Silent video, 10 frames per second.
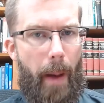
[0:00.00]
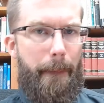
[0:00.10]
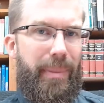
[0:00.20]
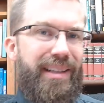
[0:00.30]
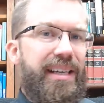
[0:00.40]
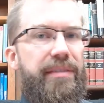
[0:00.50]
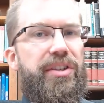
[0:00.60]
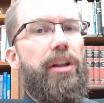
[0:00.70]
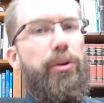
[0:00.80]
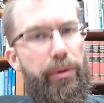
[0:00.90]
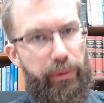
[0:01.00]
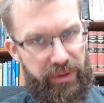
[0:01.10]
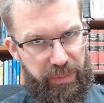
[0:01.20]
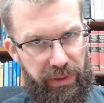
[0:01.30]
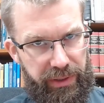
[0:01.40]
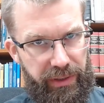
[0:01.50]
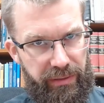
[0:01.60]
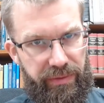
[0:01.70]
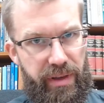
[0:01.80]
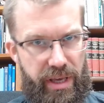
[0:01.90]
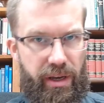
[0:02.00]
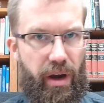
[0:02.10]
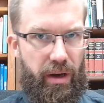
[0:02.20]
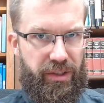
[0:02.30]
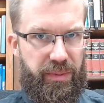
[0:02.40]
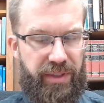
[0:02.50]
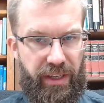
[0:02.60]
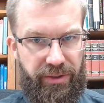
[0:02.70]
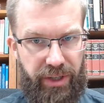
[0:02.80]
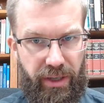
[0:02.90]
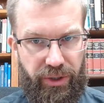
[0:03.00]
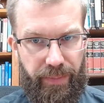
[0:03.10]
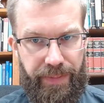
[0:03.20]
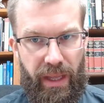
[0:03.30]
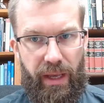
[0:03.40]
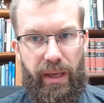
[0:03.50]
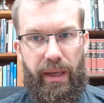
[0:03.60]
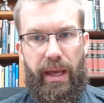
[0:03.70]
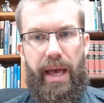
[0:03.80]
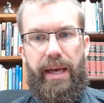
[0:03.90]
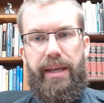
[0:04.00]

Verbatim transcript: believes that Lutherans believe in consubstantiation. Uh,